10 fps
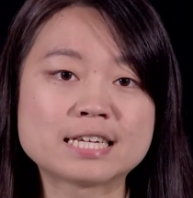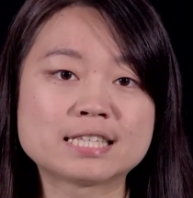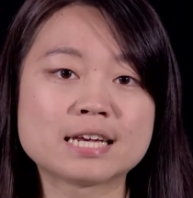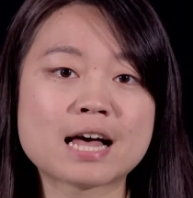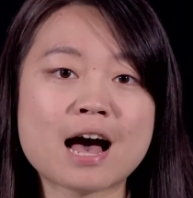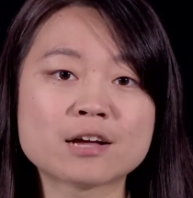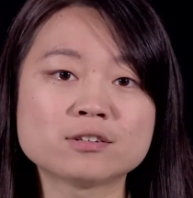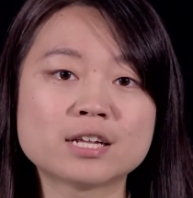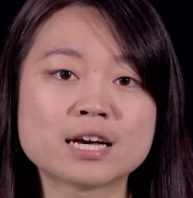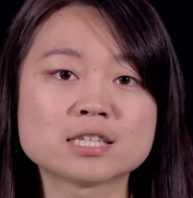is the
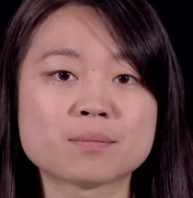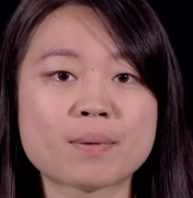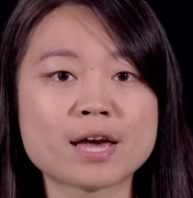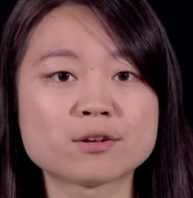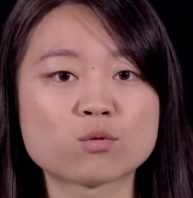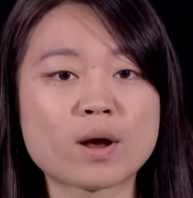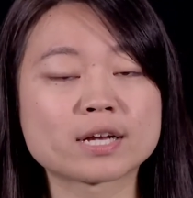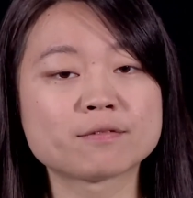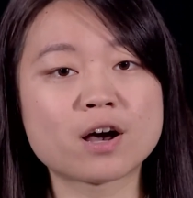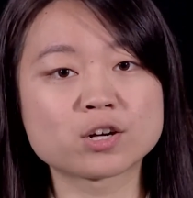idealized page
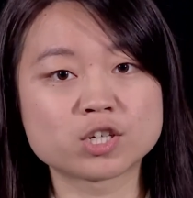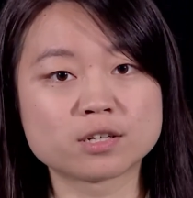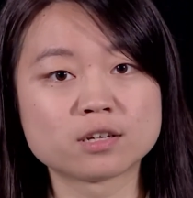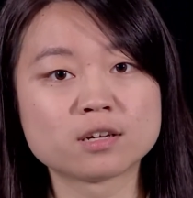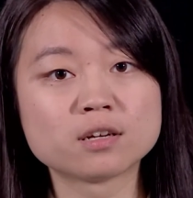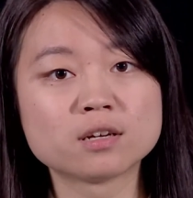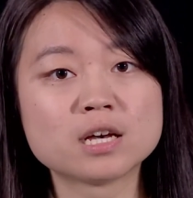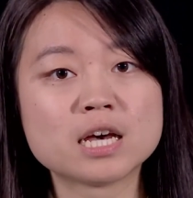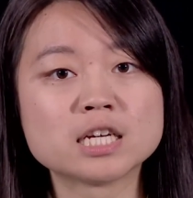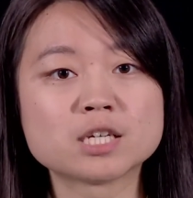rank function.
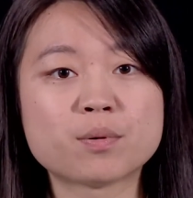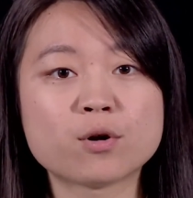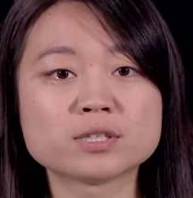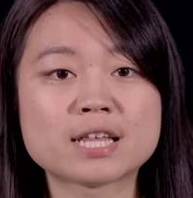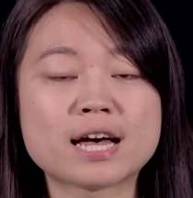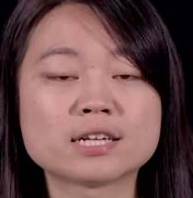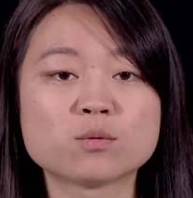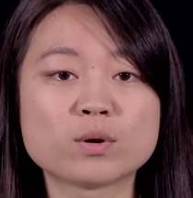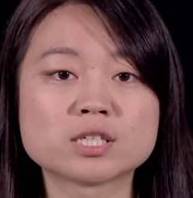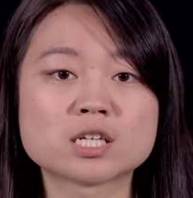Suppose that
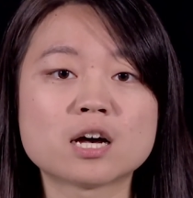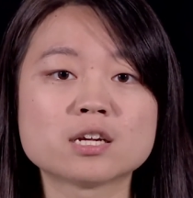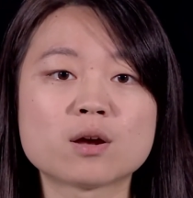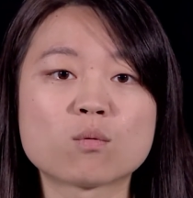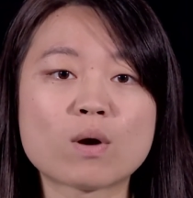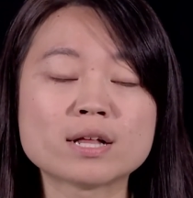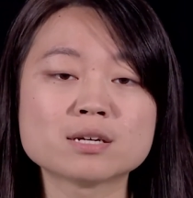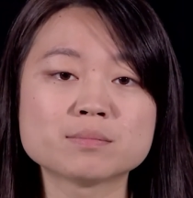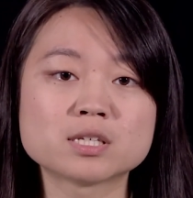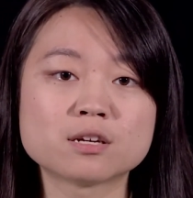we start a
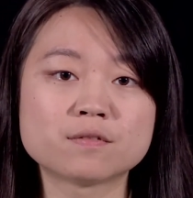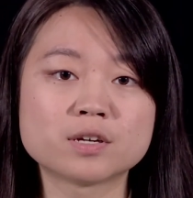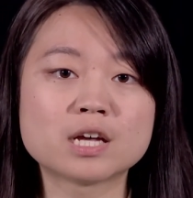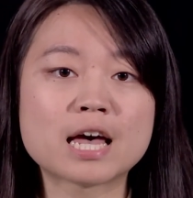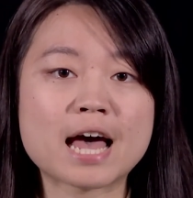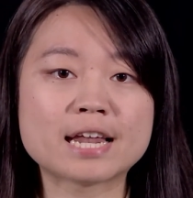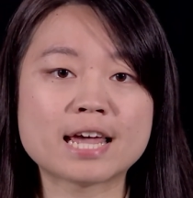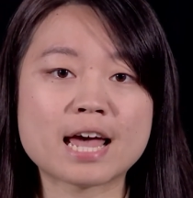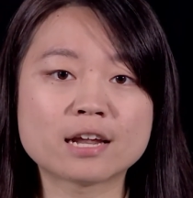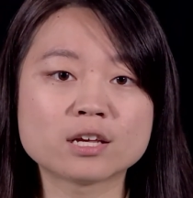random surfer at
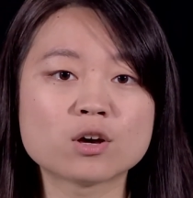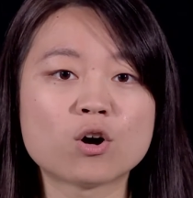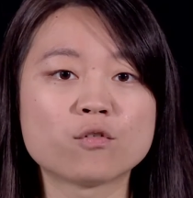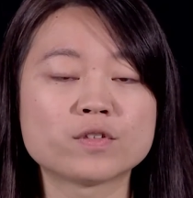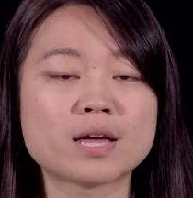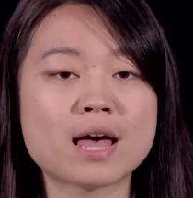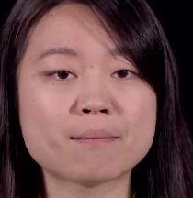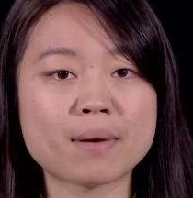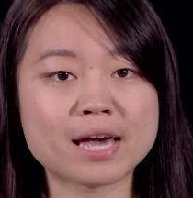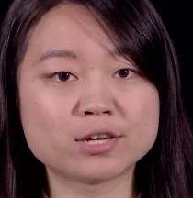any of the
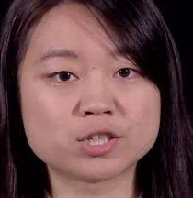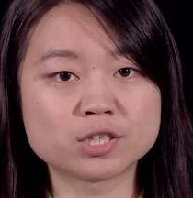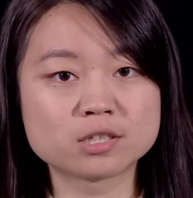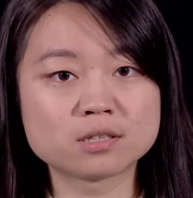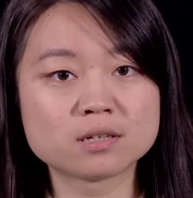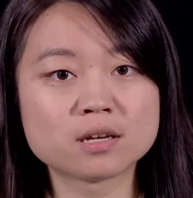n pages.